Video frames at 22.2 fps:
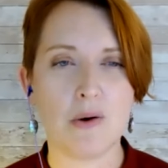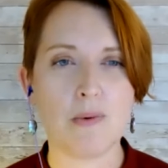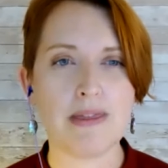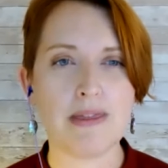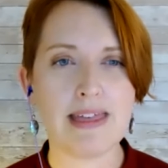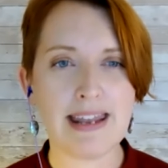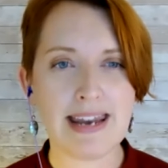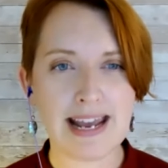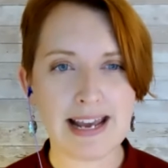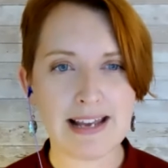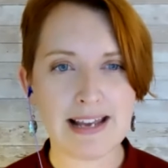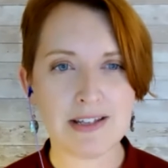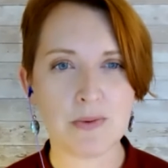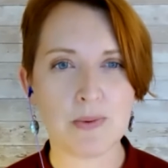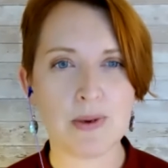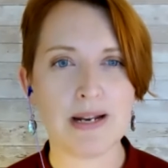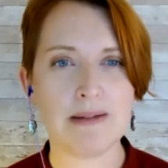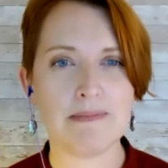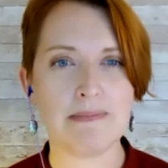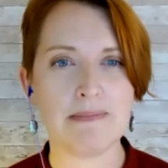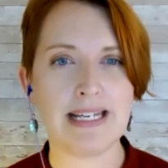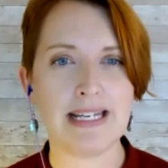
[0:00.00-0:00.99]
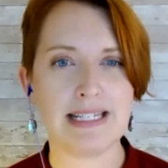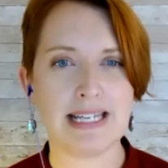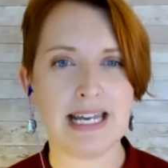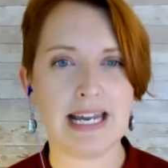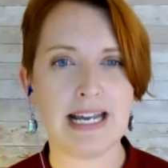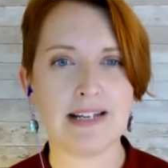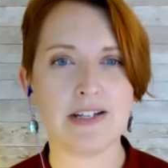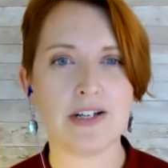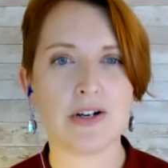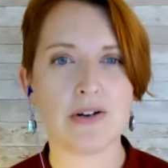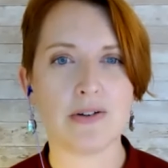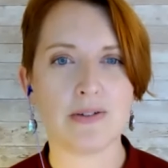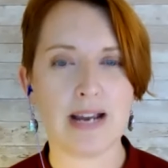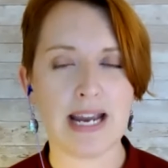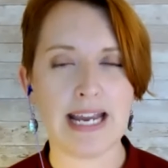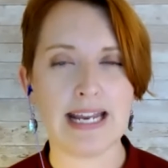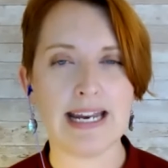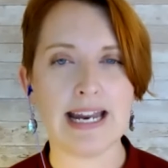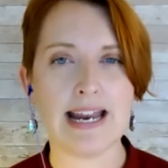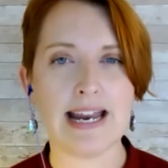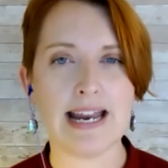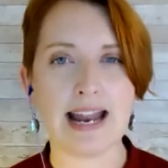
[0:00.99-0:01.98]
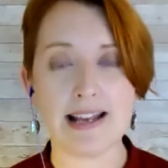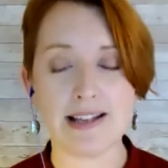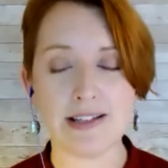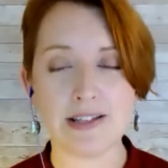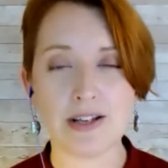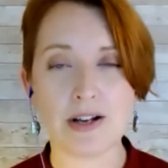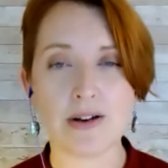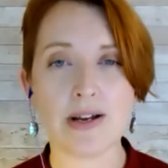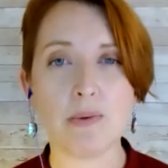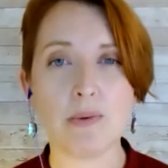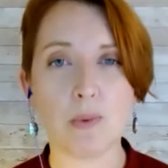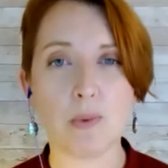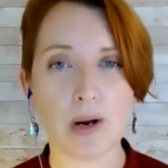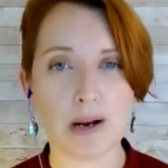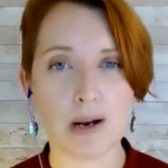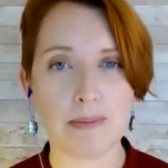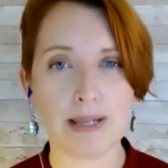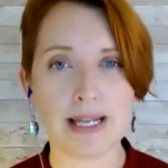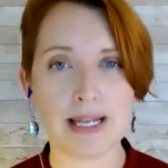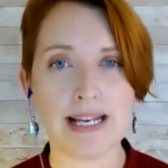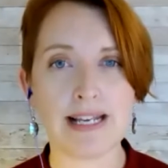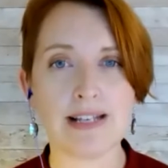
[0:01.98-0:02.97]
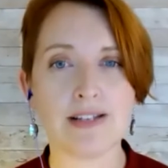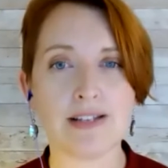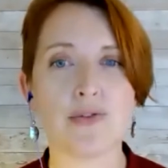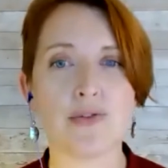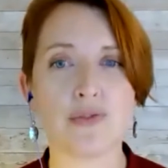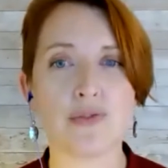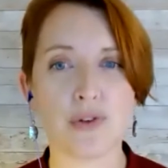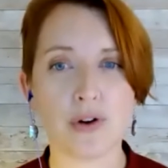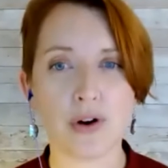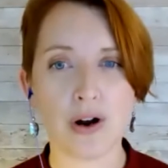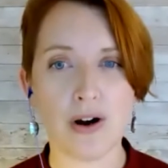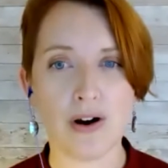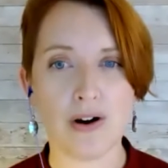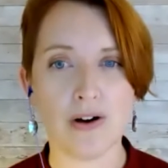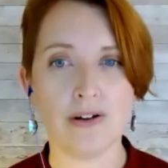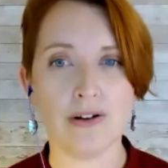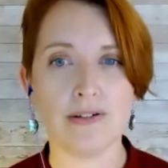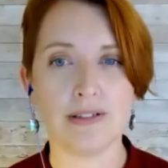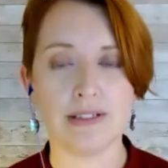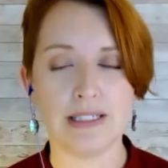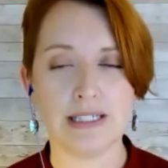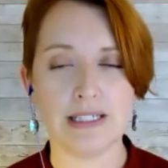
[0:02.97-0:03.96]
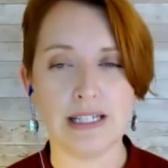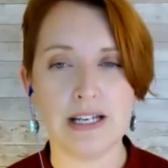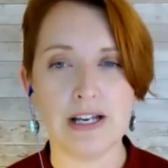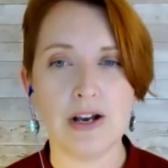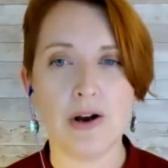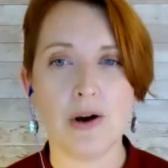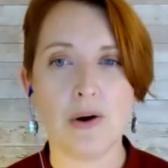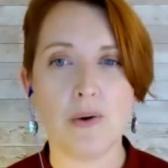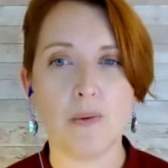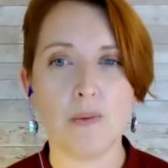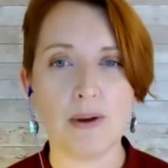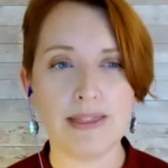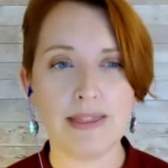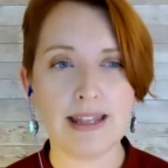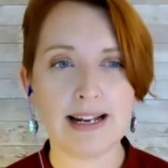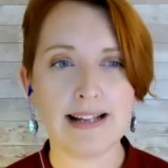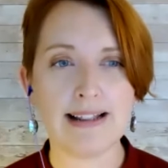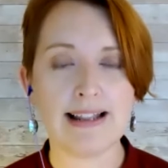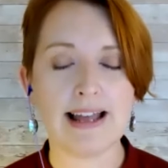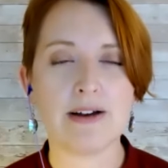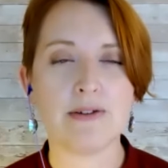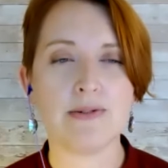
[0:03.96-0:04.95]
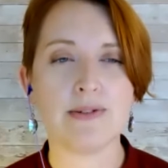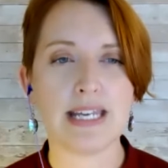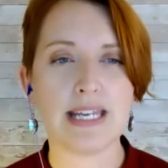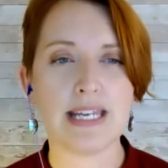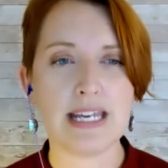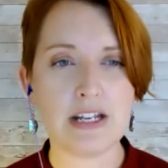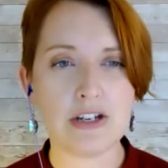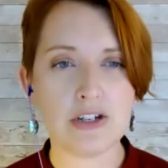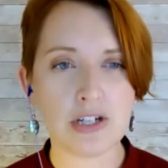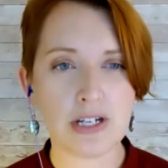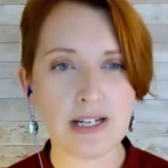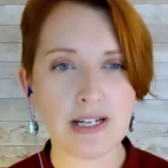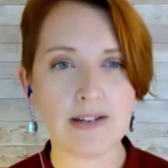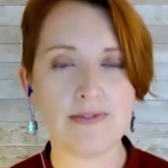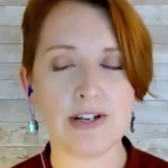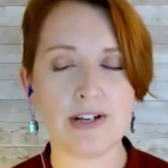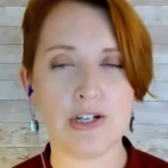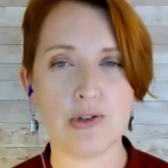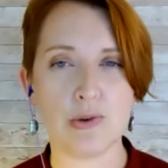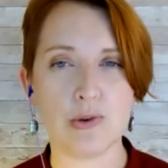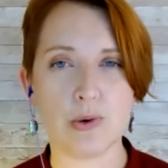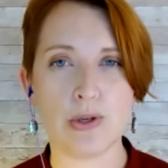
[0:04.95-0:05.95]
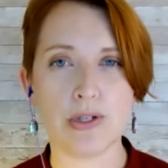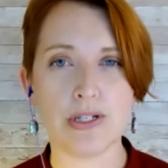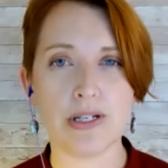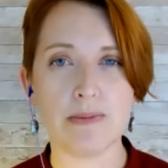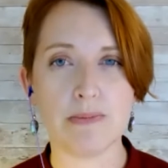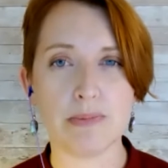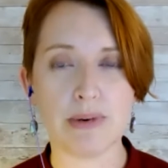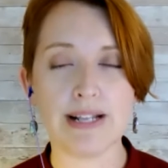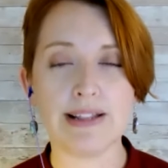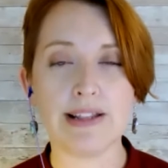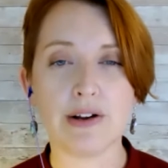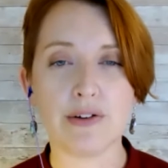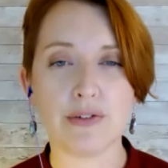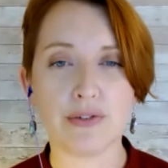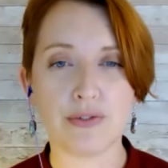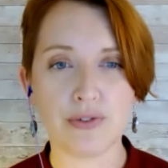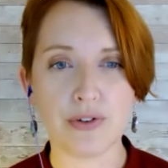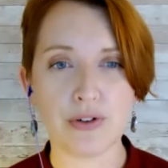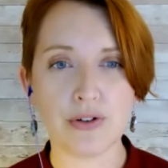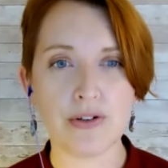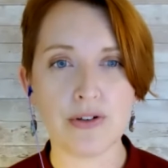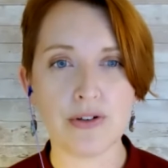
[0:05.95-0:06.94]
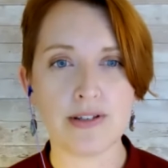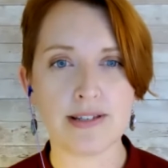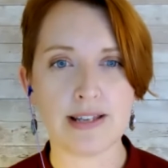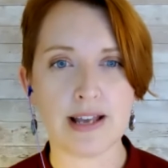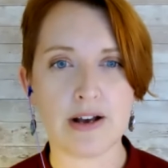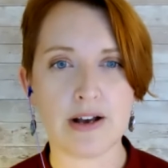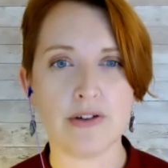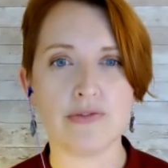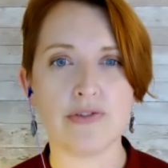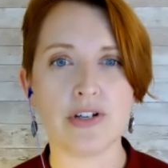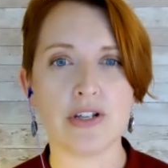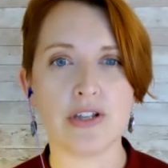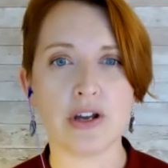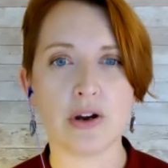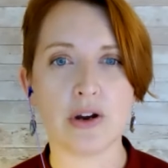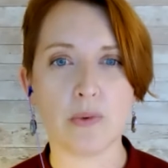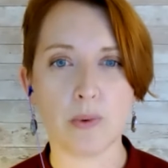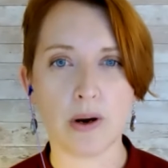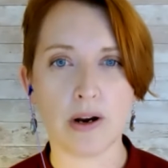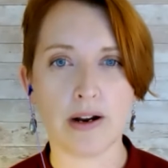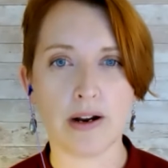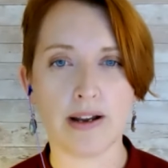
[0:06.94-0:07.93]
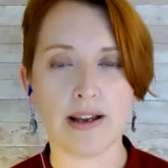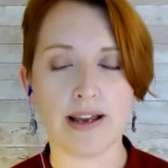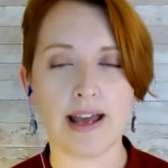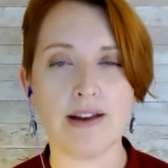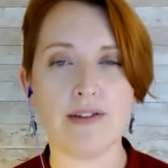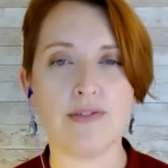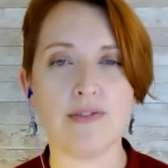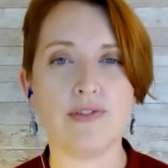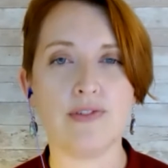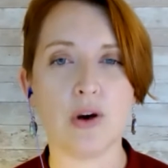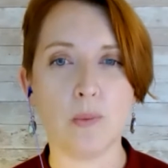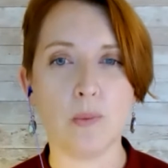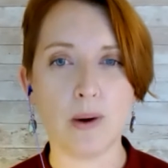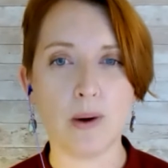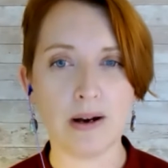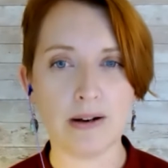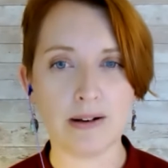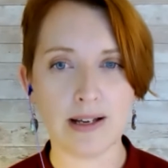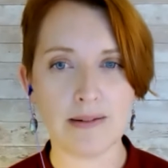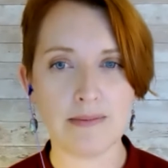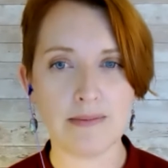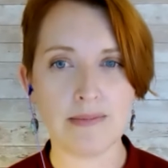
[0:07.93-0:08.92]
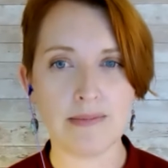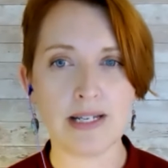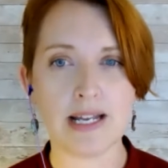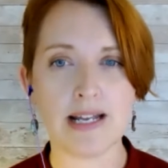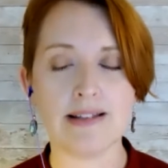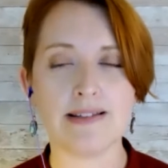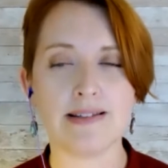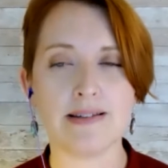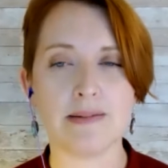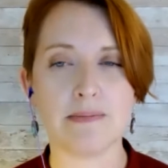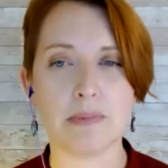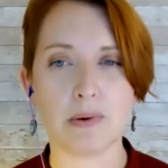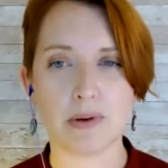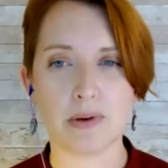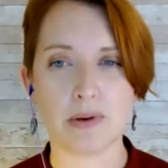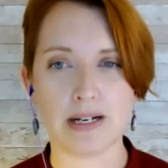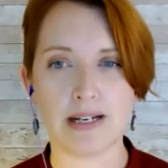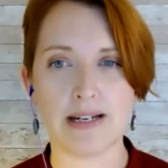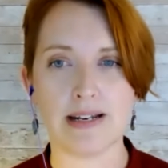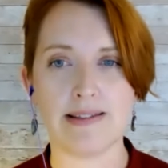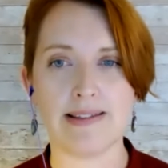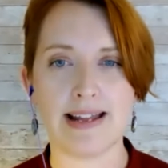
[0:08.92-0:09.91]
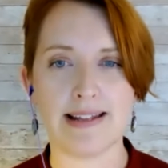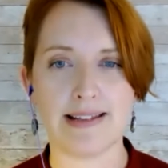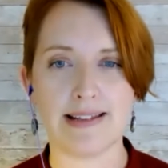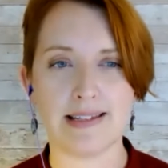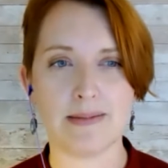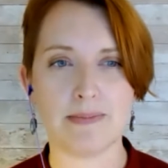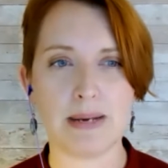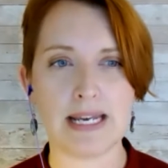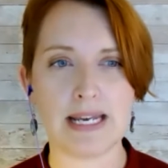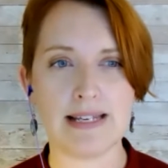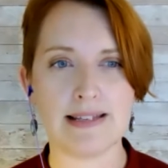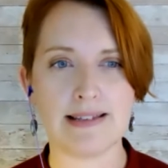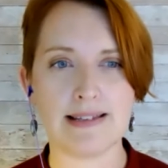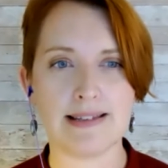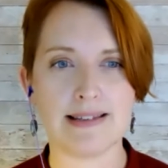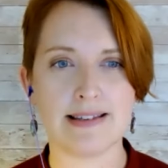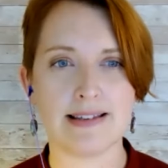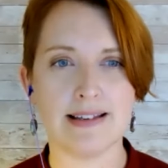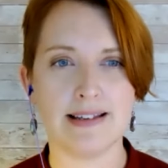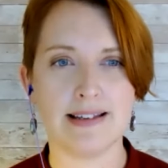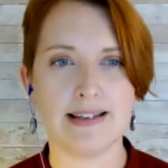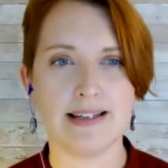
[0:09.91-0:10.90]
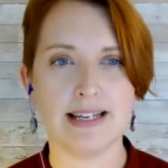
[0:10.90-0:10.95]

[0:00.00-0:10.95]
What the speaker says: We then asked what it might take to create an SRE workplace for all, one that allows each individual to bring their full self to their work and feel welcomed and supported in that space.